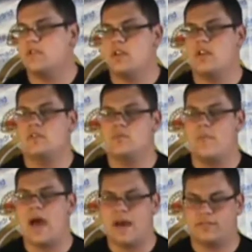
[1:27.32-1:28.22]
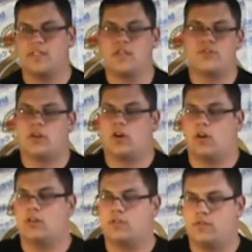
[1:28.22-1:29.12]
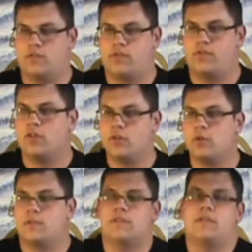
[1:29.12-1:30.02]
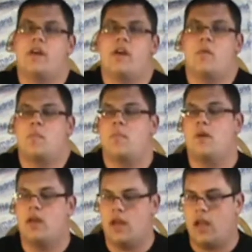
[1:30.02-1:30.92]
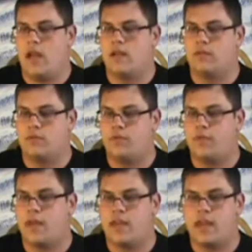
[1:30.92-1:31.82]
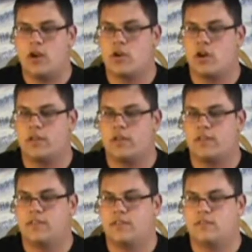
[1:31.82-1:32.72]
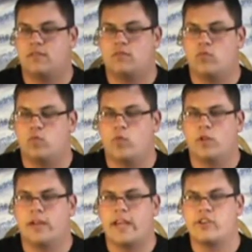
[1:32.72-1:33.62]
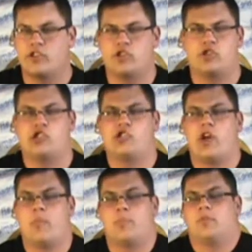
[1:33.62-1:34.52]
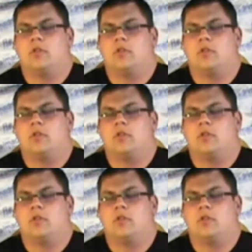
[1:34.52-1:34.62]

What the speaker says: His math teacher seduces him, and they carry on like this relationship.